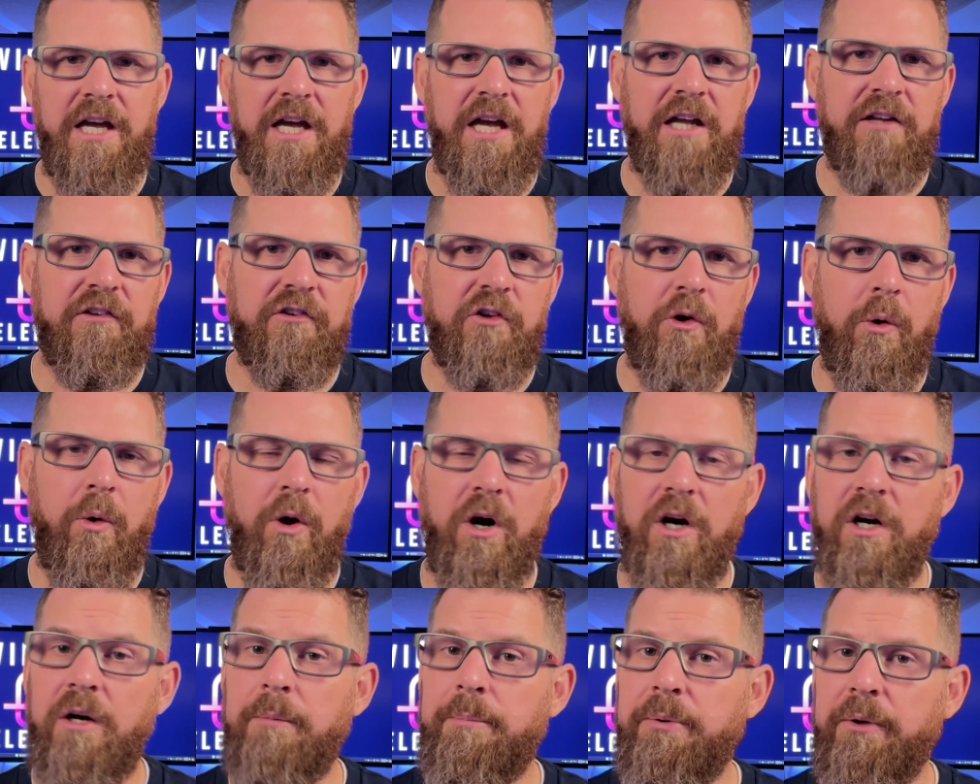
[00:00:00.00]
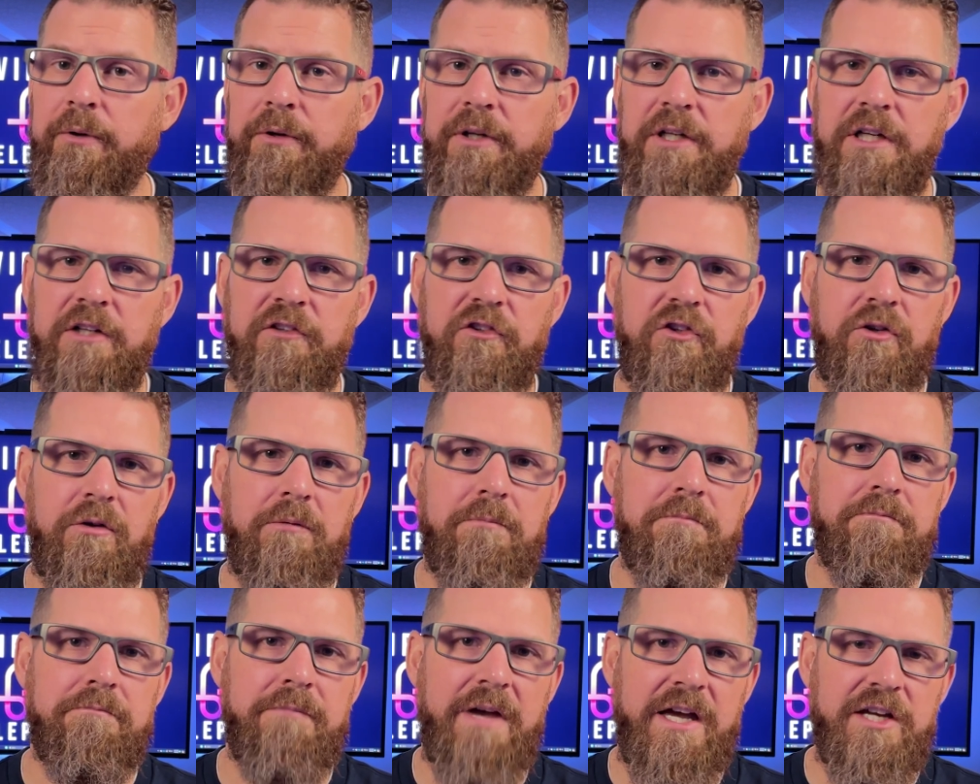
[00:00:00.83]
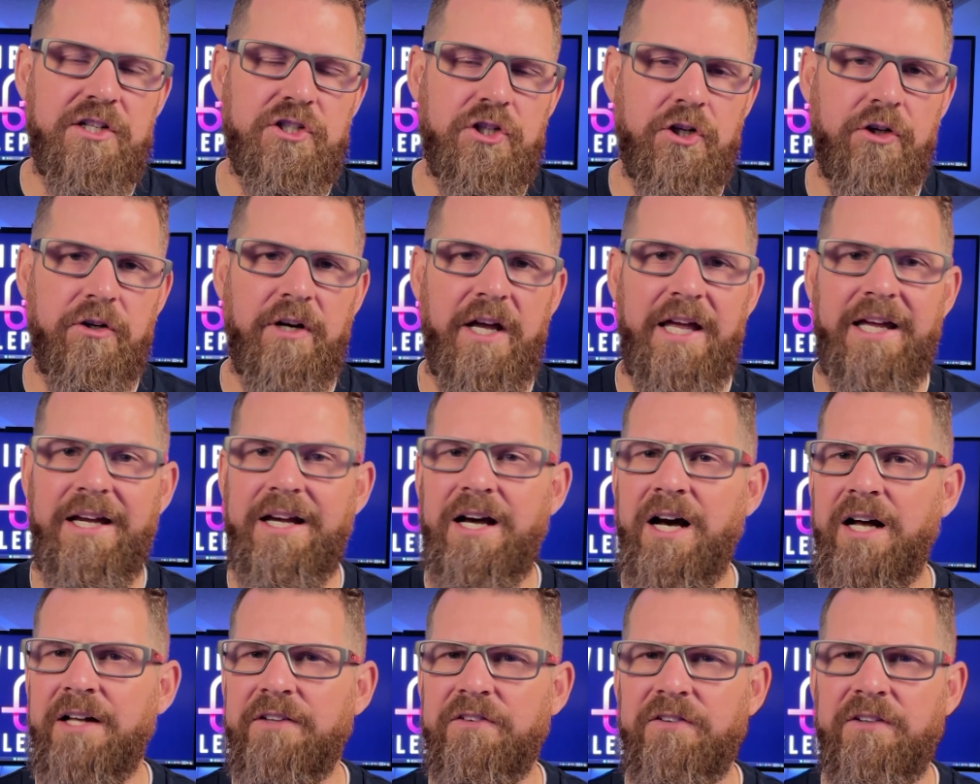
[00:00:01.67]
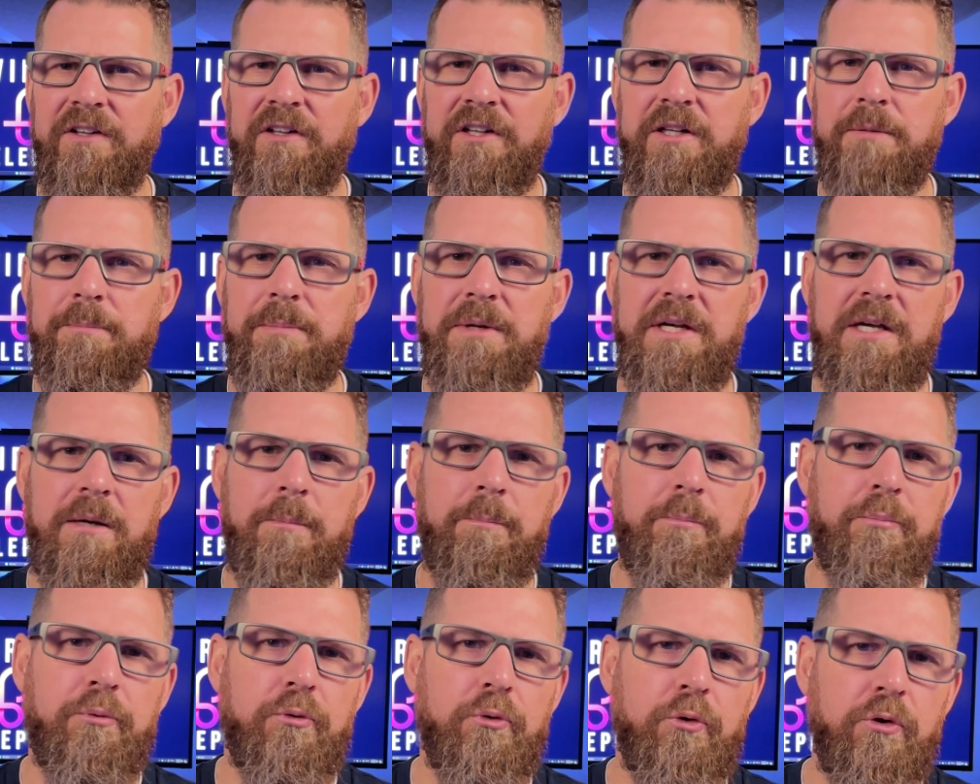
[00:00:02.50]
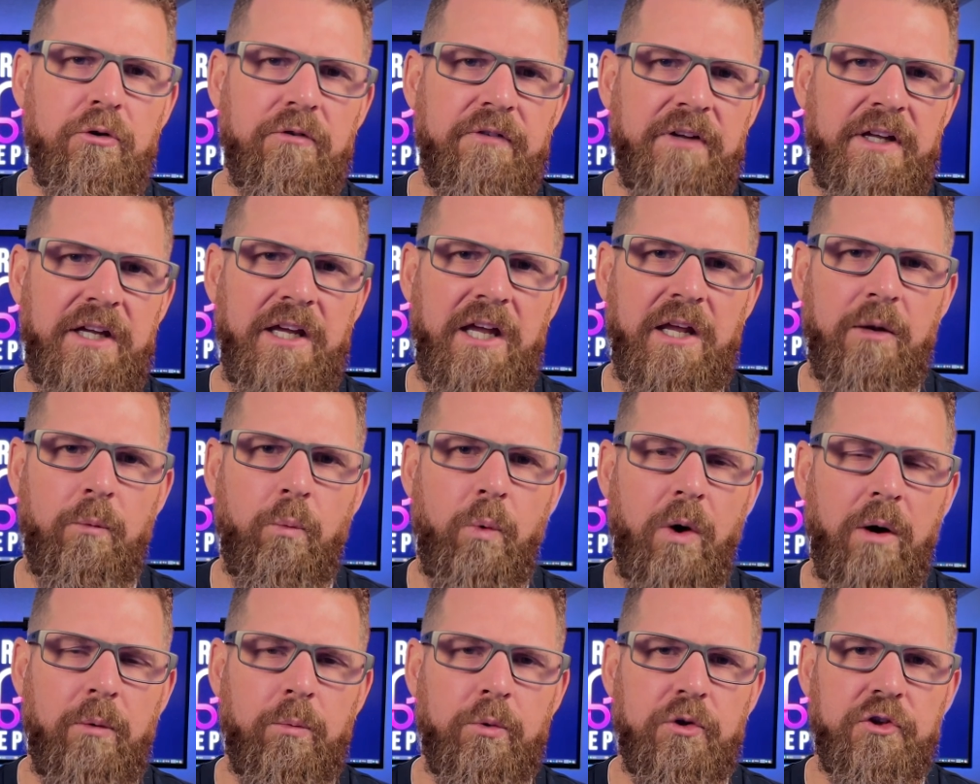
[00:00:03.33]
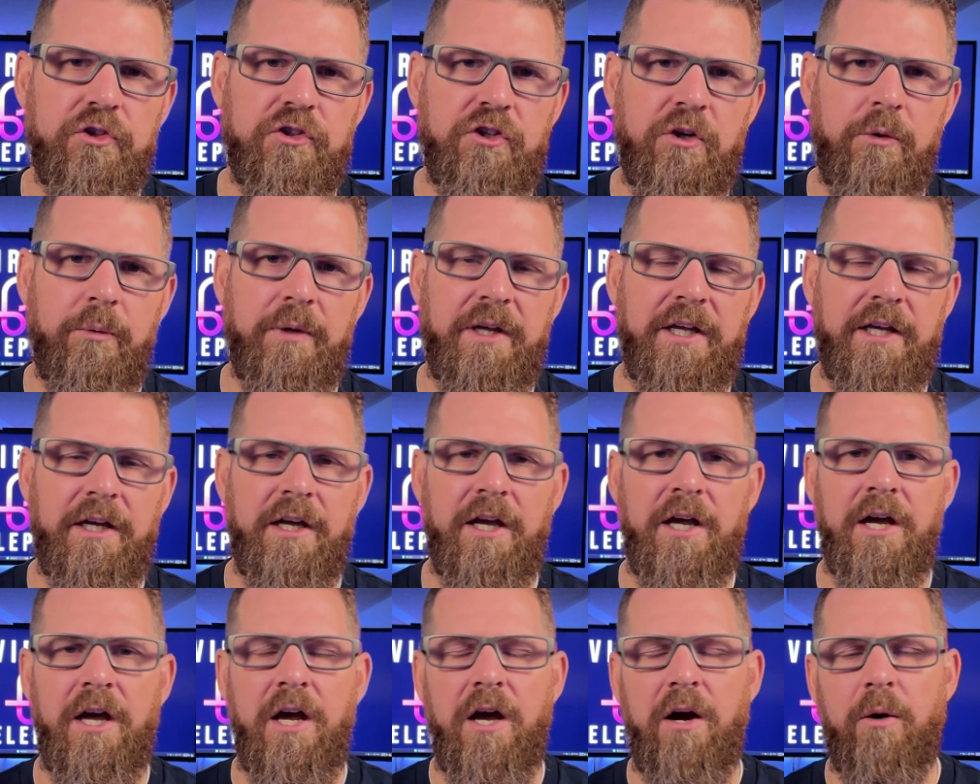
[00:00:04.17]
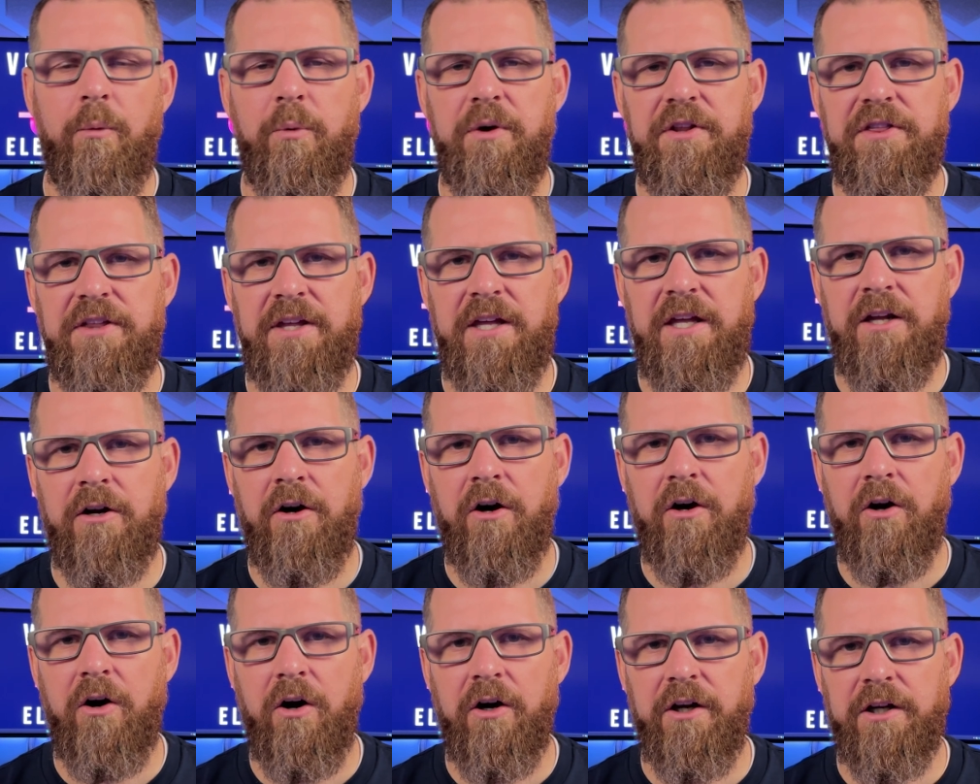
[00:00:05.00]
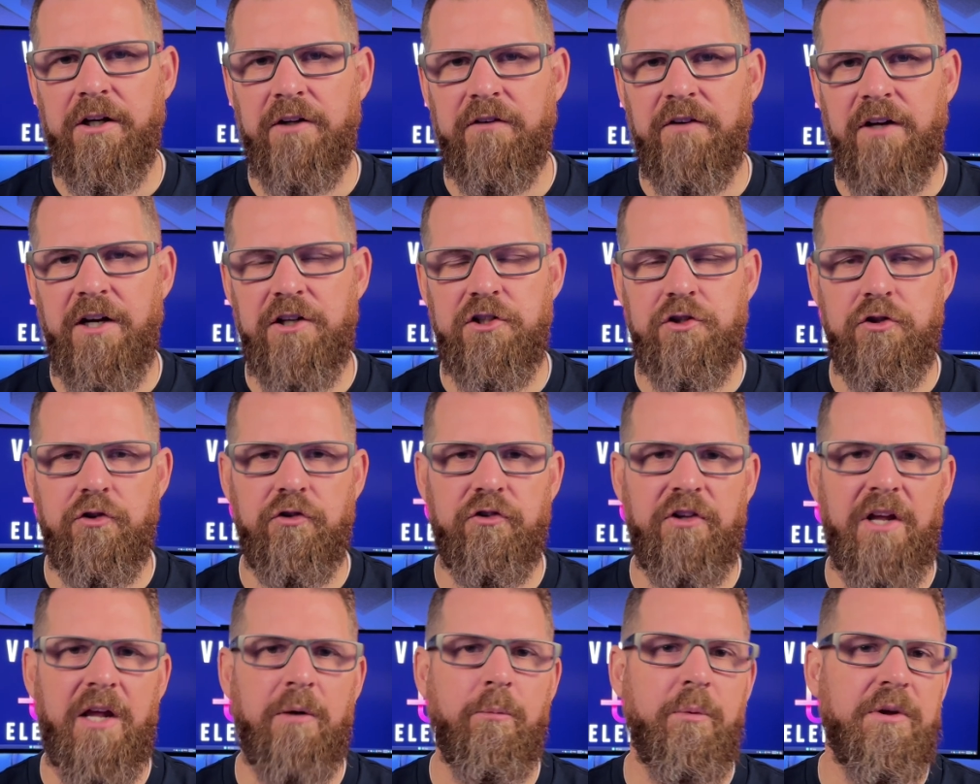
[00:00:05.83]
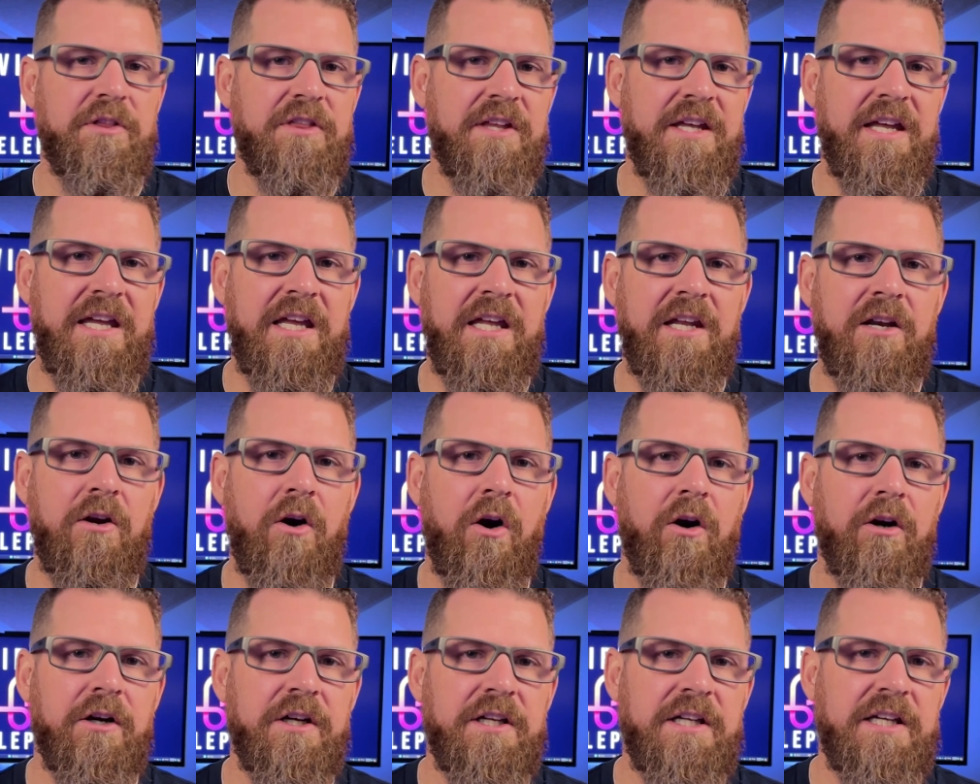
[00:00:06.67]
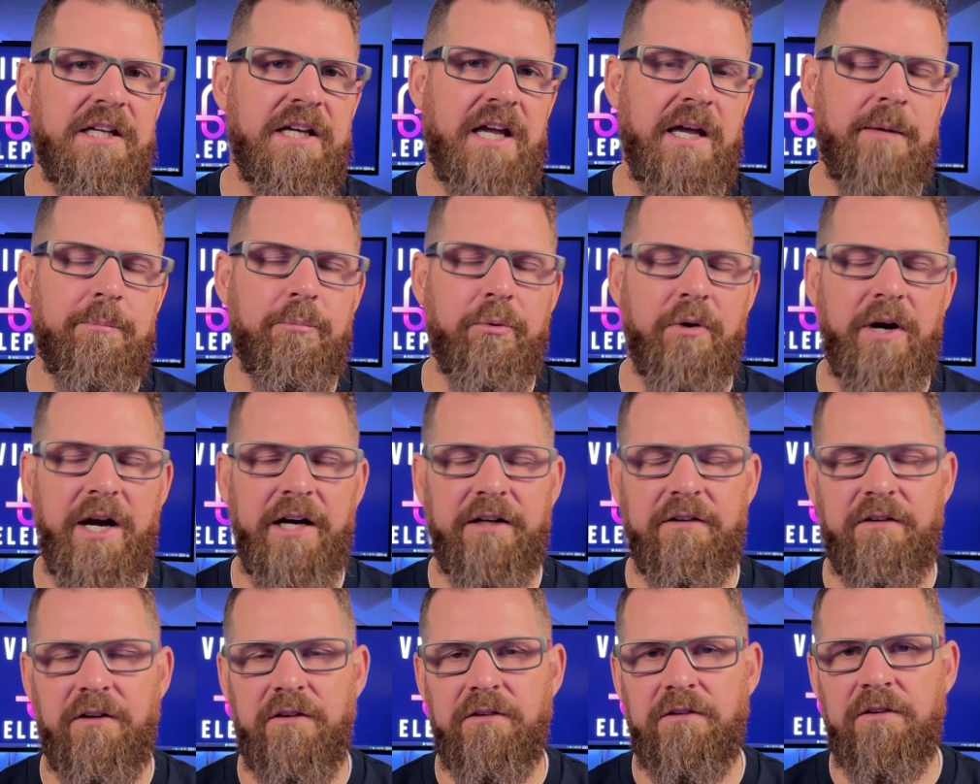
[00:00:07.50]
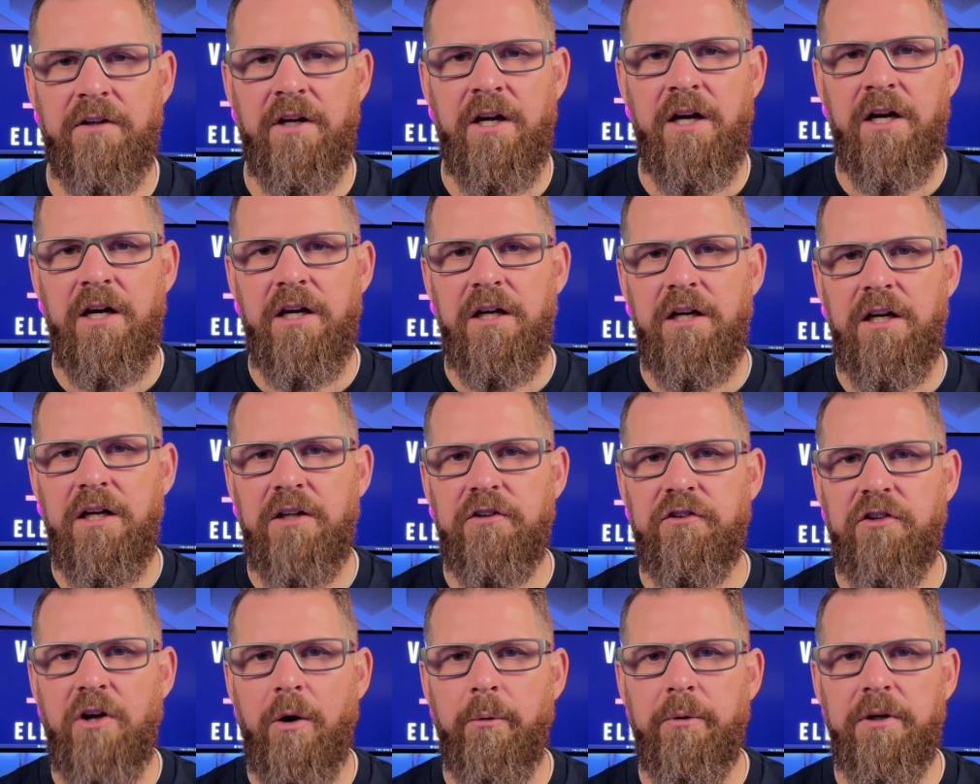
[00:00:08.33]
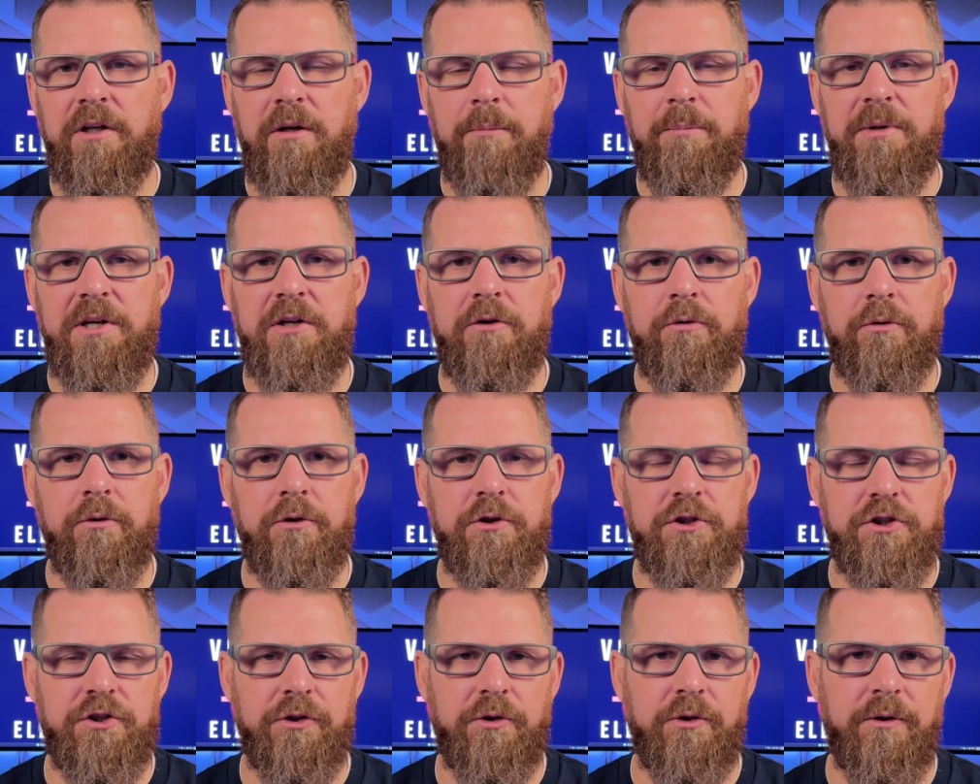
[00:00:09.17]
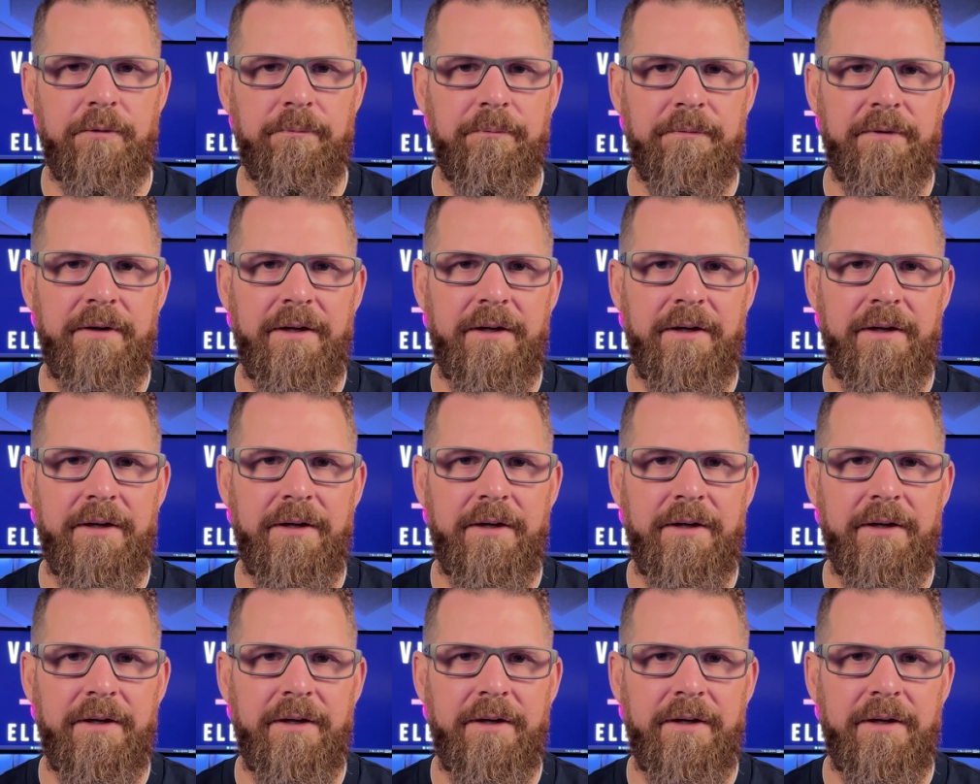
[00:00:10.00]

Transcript: And so, our ability to measure and constantly be improving in what we're doing within our architectures and within our EA practice is going to be crucial.